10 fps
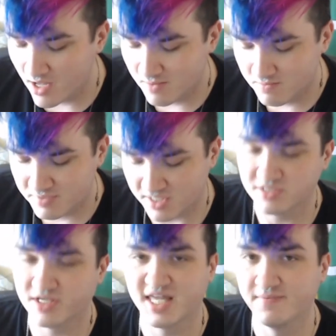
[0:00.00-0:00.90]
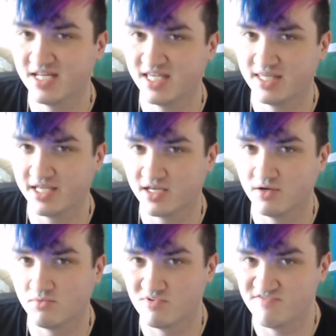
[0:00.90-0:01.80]
but also I keep getting like
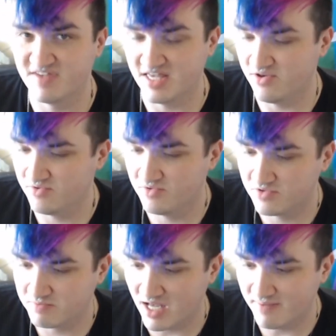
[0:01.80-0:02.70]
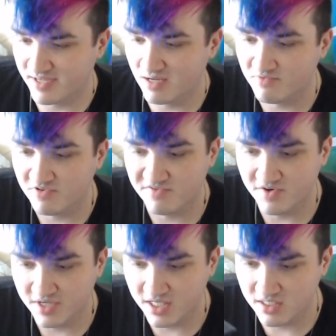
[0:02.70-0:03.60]
reviews popping up for
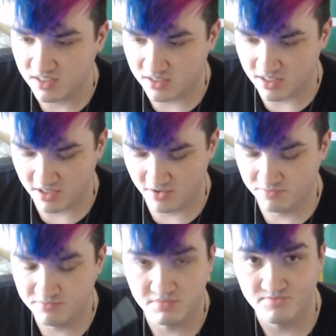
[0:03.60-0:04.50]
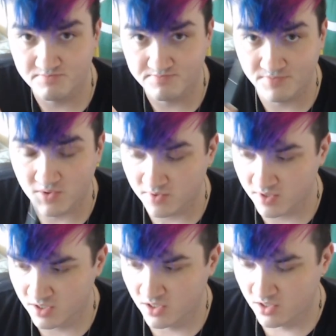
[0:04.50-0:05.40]
focus, so
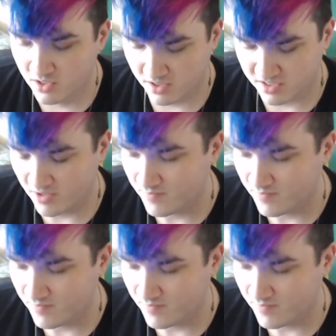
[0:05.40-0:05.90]
let's go.